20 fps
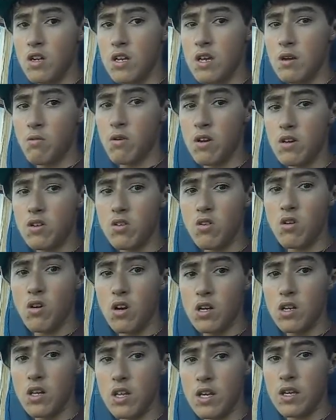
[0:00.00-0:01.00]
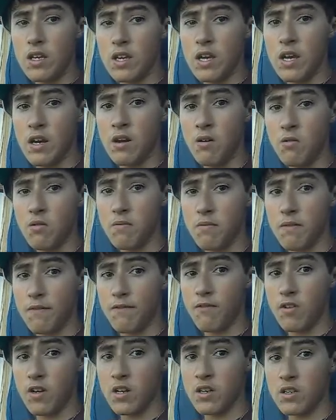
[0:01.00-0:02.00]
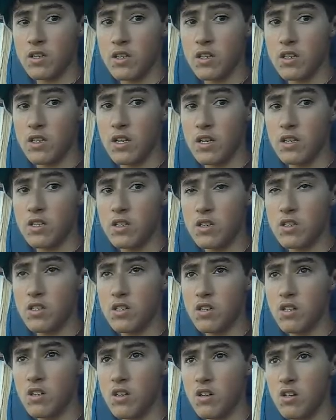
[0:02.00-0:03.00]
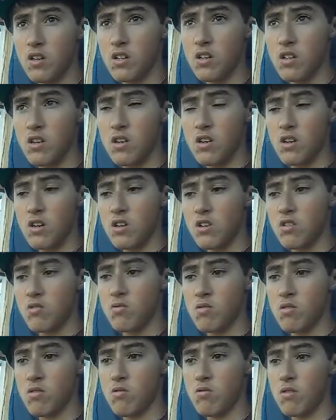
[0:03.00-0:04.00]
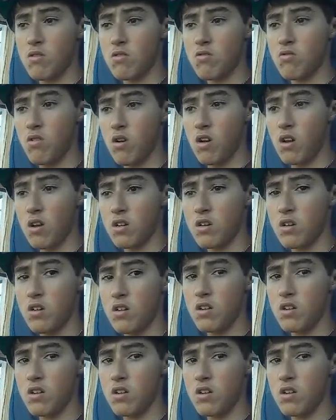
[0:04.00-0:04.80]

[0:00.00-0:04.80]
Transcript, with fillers: can't wait to go out like hang out with my friends because that's it's around three o'clock.